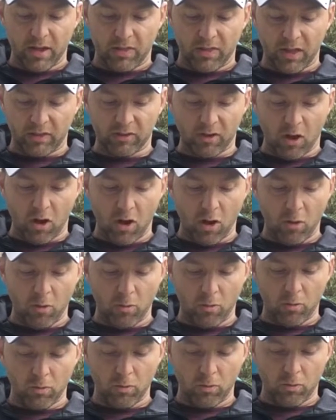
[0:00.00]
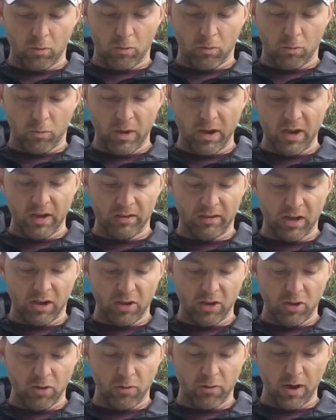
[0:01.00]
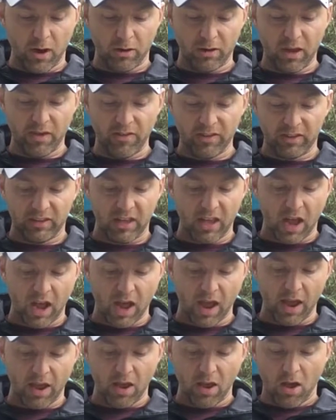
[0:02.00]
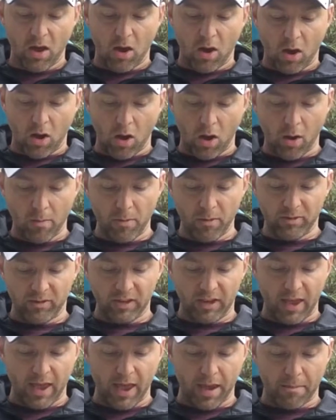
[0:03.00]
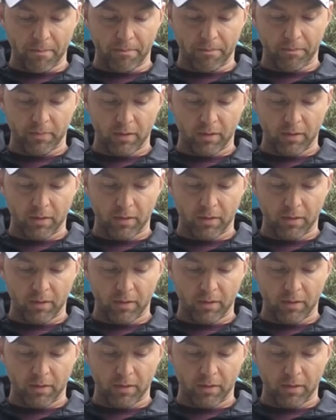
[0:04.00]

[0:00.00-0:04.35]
That's all we can tell you. Now give us the eye. Almost to camp.